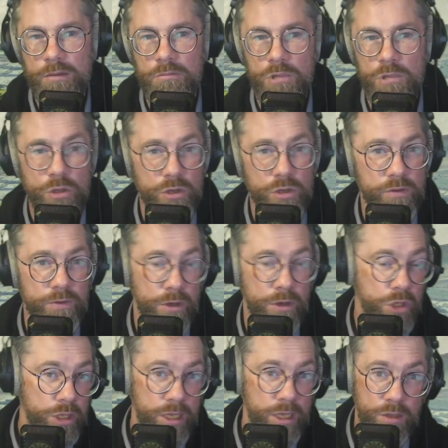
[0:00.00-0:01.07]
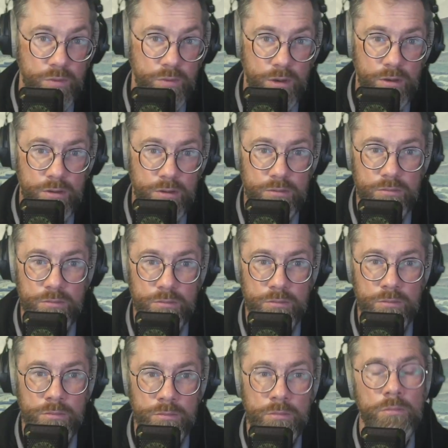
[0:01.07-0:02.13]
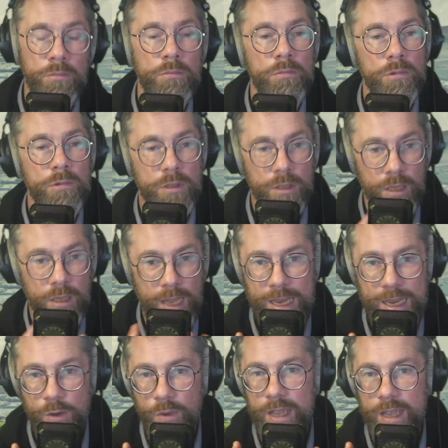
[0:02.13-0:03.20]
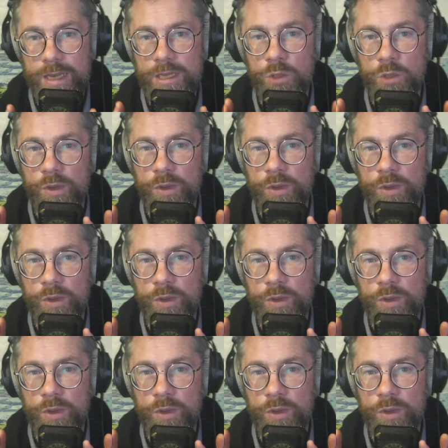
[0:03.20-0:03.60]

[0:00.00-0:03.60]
could you function in the world? Likewise, with a